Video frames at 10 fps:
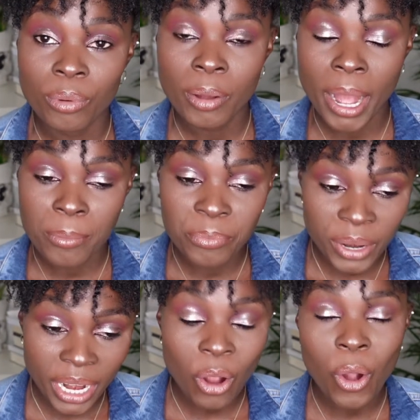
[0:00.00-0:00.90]
a
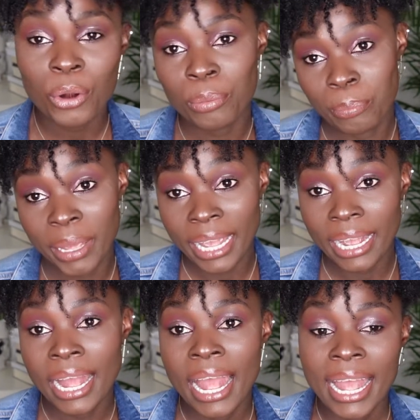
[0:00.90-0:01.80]
break or
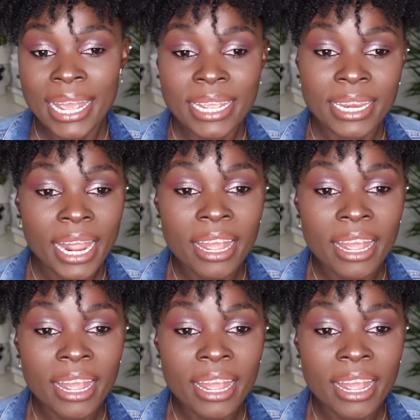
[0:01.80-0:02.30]
make in